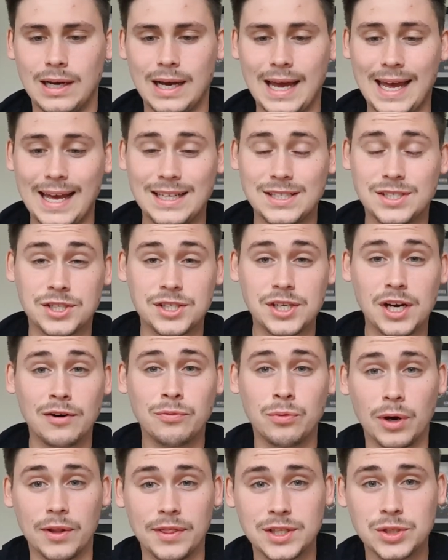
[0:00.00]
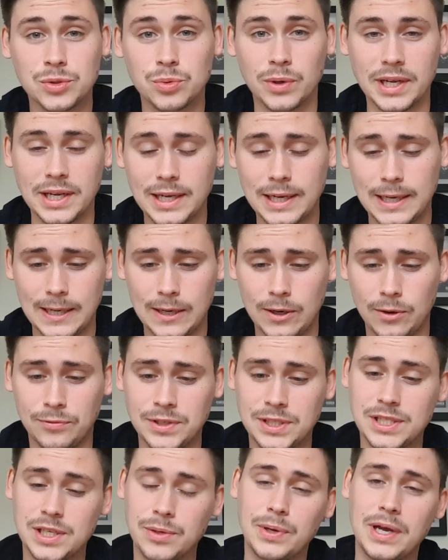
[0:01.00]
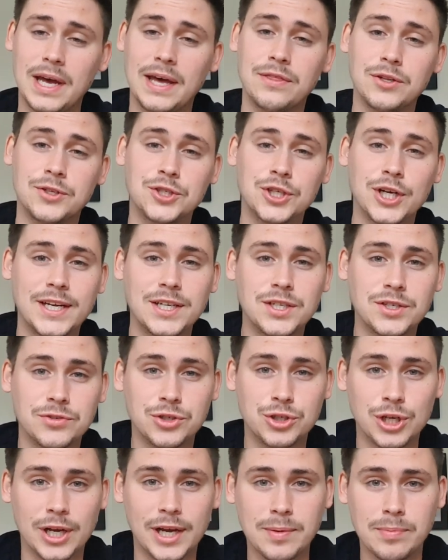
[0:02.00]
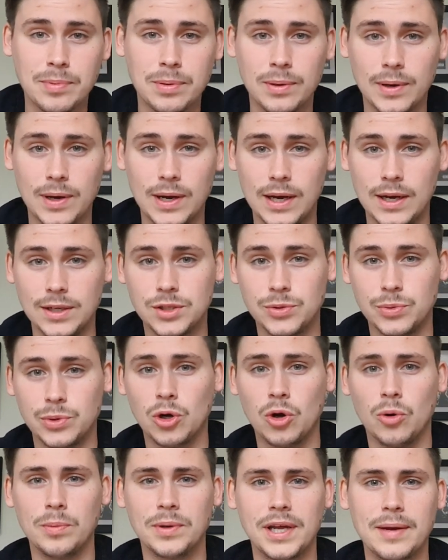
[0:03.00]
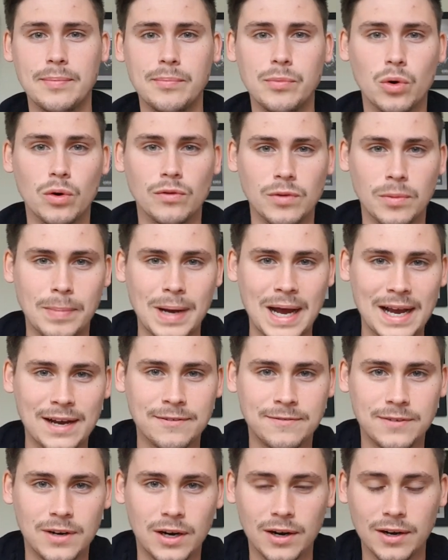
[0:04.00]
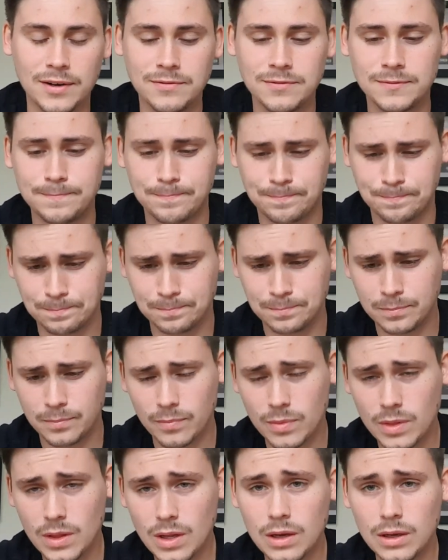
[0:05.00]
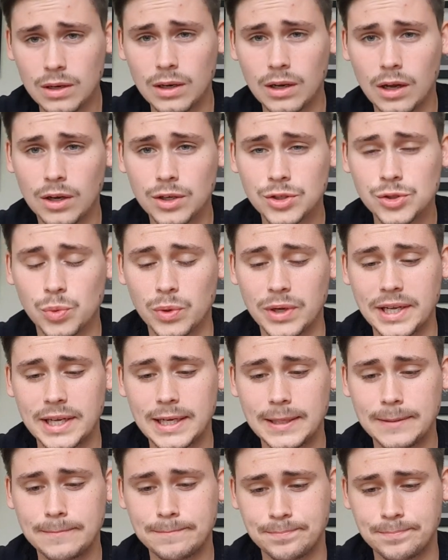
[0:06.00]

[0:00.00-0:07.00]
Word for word: It's a tough one this week. Obviously we had the change of shape uh, to accommodate more of a back five last week,